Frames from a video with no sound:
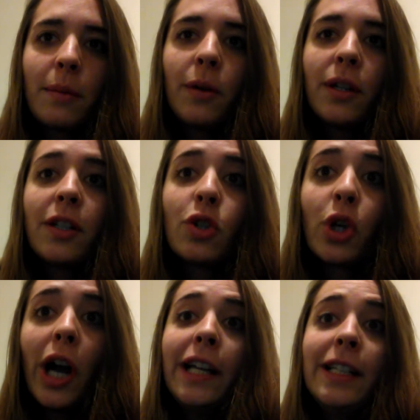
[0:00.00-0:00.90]
I'm going to
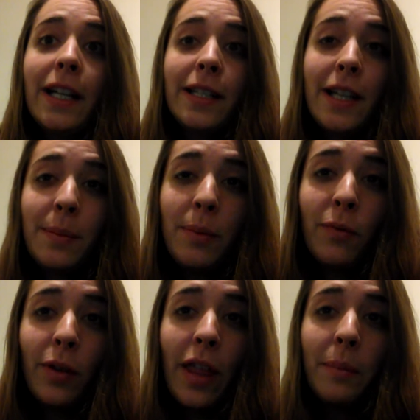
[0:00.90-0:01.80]
try and not test
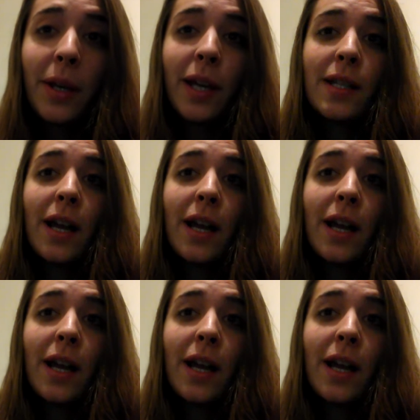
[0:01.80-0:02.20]
before that because